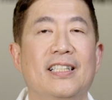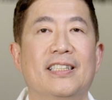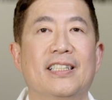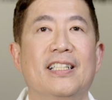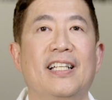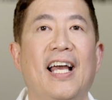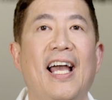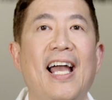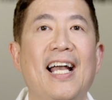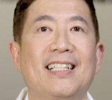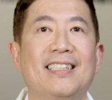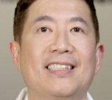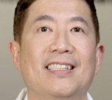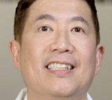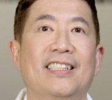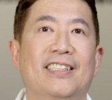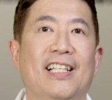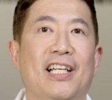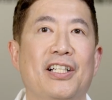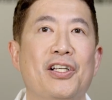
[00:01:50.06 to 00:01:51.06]
is an
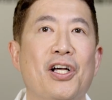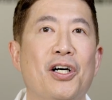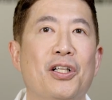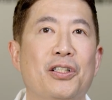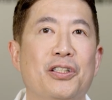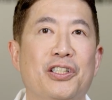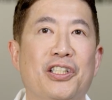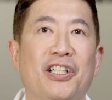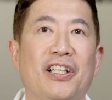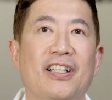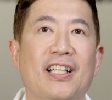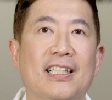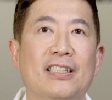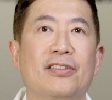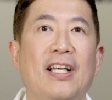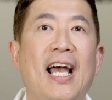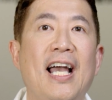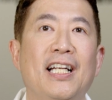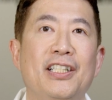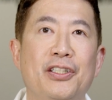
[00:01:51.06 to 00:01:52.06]
excellent technology
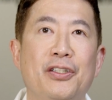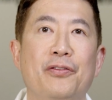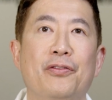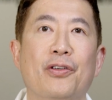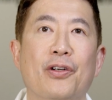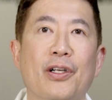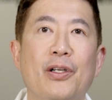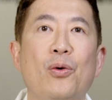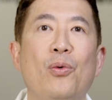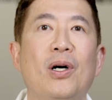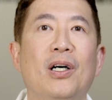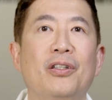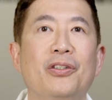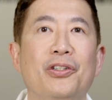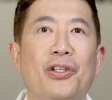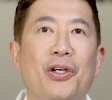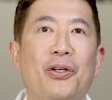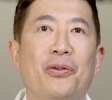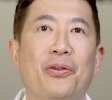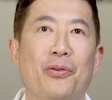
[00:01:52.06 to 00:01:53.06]
that's actually very well
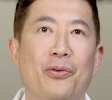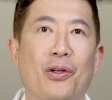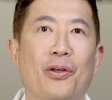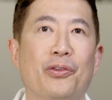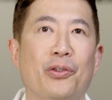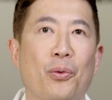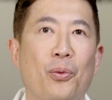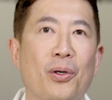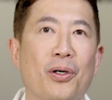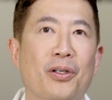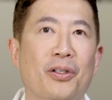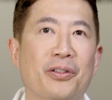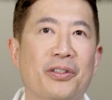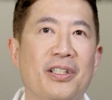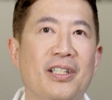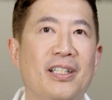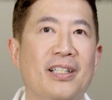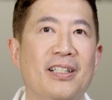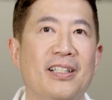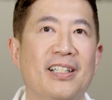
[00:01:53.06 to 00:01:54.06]
known throughout the world.
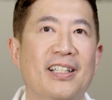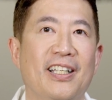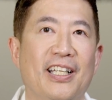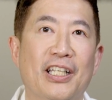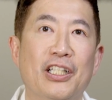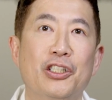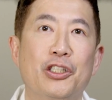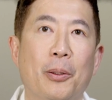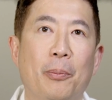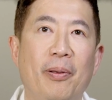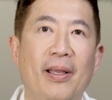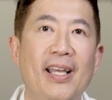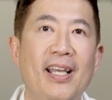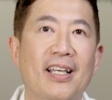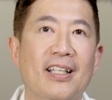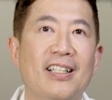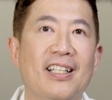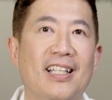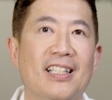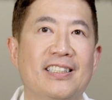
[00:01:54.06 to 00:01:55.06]
In
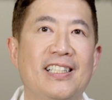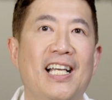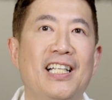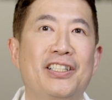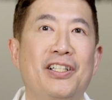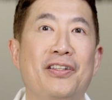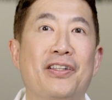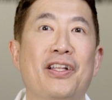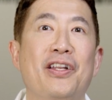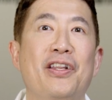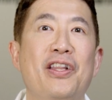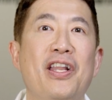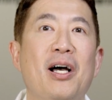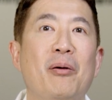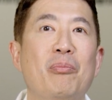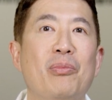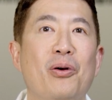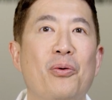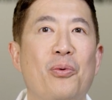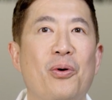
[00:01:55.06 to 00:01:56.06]
Japan, it's actually the
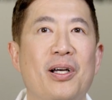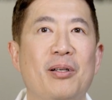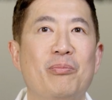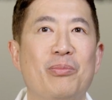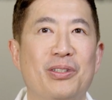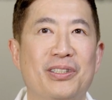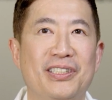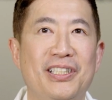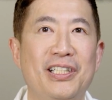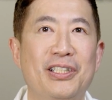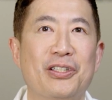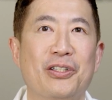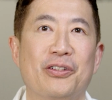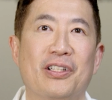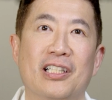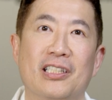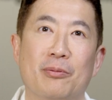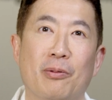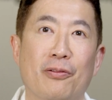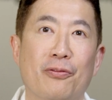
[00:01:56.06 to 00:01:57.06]
number one procedure
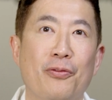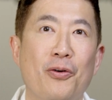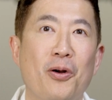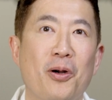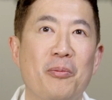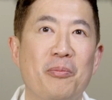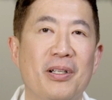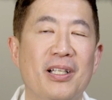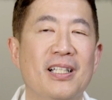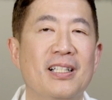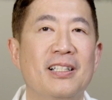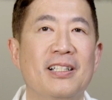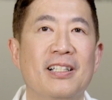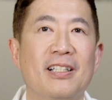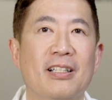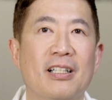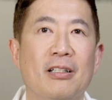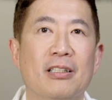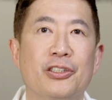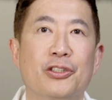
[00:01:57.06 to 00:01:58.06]
that's performed,
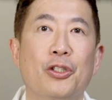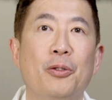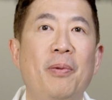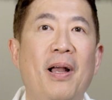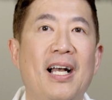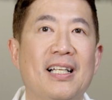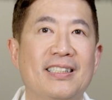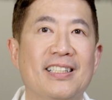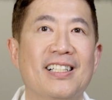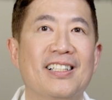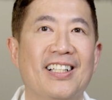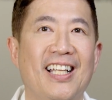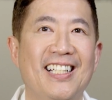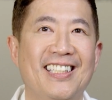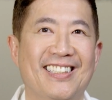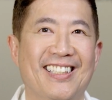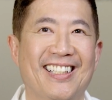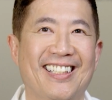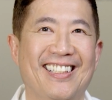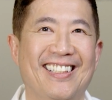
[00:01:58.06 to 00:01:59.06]
surpassing
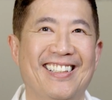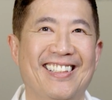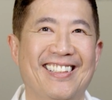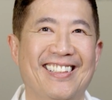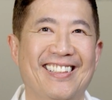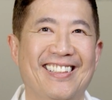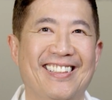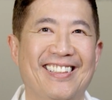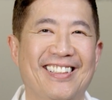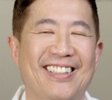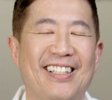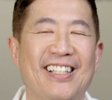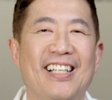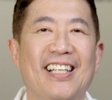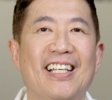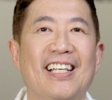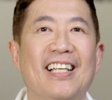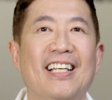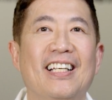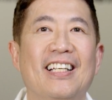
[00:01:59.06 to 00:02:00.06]
LASIK.
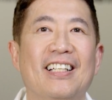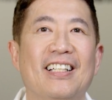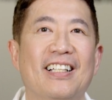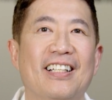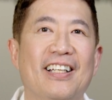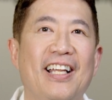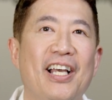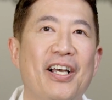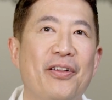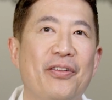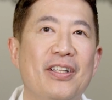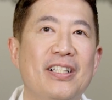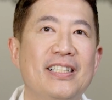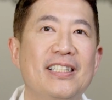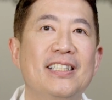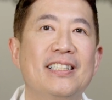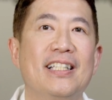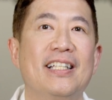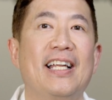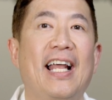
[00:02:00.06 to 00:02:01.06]
Now,
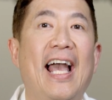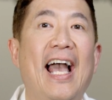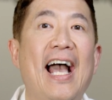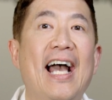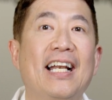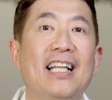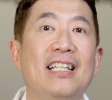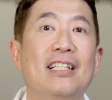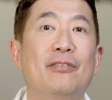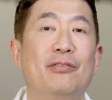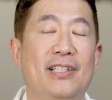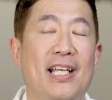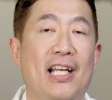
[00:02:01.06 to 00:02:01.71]
this is an additive